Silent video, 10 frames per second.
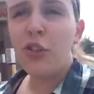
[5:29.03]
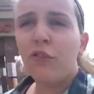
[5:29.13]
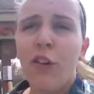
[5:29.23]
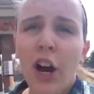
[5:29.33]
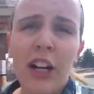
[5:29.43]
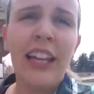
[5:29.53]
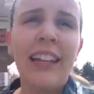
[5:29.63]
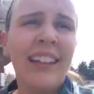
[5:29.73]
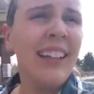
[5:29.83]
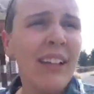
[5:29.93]
you
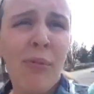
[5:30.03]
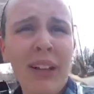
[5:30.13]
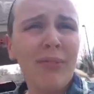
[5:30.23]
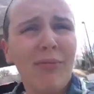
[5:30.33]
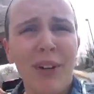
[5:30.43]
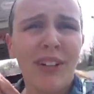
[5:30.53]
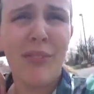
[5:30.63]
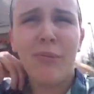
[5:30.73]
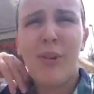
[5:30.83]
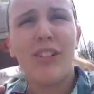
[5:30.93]
farting when
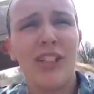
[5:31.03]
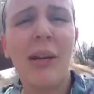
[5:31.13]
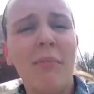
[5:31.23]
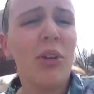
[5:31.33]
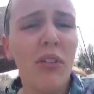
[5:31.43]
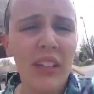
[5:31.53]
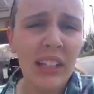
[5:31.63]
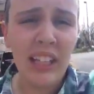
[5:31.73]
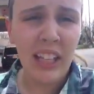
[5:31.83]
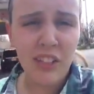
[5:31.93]
we're watching a movie.
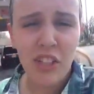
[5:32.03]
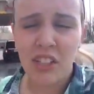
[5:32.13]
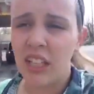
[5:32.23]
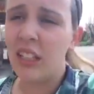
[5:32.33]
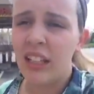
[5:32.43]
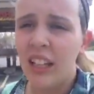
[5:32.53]
Like, it's just,